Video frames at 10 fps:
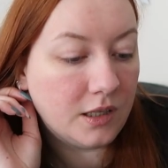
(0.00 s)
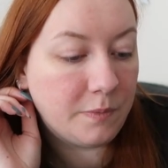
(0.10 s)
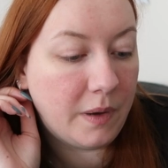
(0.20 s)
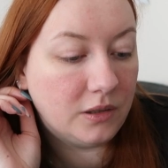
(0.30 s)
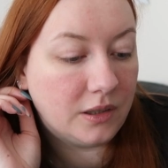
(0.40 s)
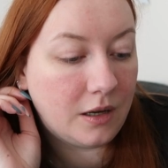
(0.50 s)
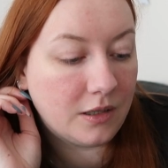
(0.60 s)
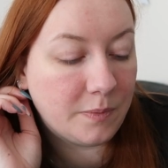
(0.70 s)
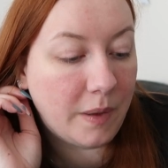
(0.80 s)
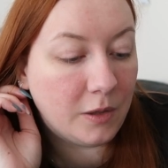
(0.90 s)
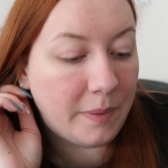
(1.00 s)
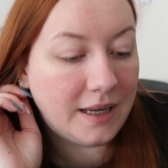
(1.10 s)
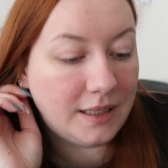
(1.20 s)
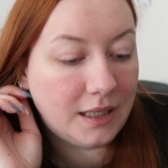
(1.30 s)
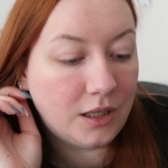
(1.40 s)
A
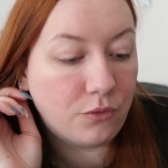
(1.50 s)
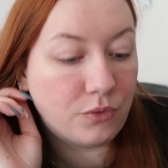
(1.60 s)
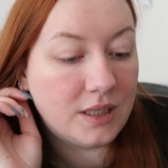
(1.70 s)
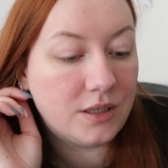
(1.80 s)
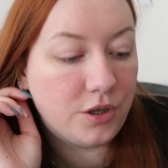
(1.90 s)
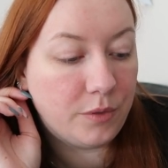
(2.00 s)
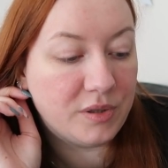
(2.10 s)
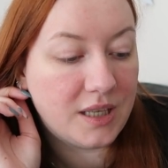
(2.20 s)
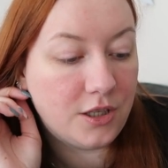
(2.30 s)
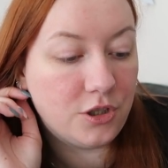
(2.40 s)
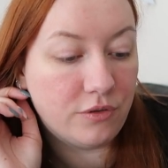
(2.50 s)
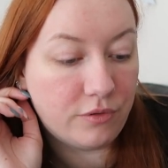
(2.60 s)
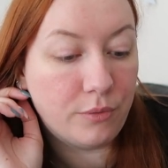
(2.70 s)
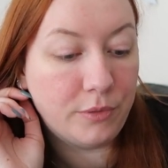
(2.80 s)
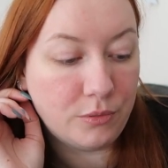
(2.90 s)
spellbinding reinterpretation
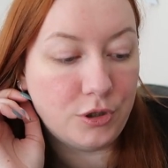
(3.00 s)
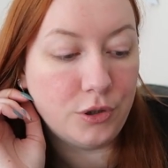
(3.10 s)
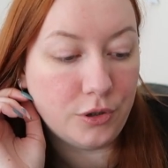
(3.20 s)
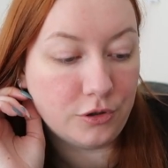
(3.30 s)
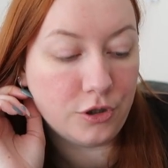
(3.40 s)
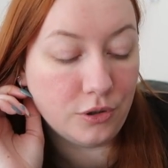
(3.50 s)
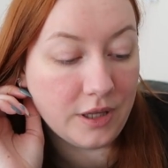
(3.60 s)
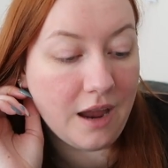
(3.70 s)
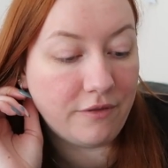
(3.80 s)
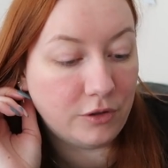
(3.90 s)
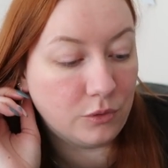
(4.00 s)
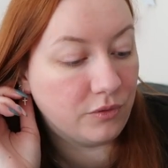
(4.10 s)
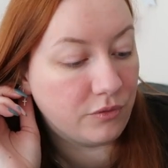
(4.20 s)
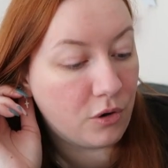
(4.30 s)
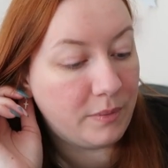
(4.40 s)
of Romeo and Juliet
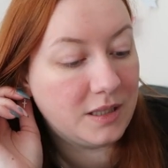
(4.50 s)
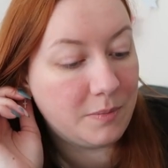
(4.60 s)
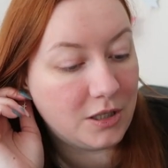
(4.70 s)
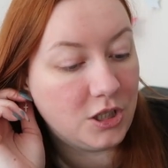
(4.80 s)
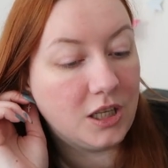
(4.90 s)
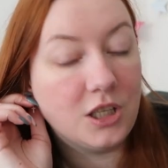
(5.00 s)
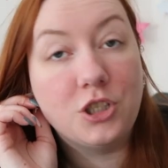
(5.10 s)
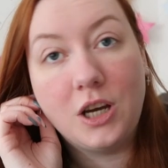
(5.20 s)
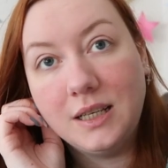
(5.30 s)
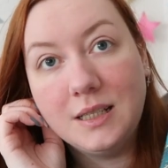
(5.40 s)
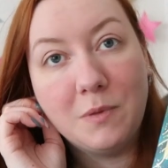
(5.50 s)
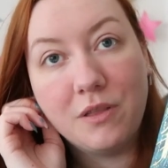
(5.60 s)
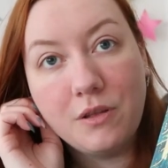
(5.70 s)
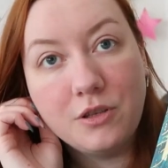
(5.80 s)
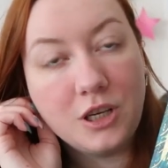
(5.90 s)
filled with romance, magic and Chinese
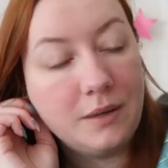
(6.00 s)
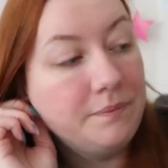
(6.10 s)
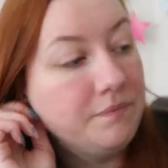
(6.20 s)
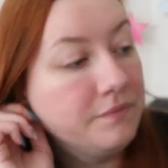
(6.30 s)
mythology."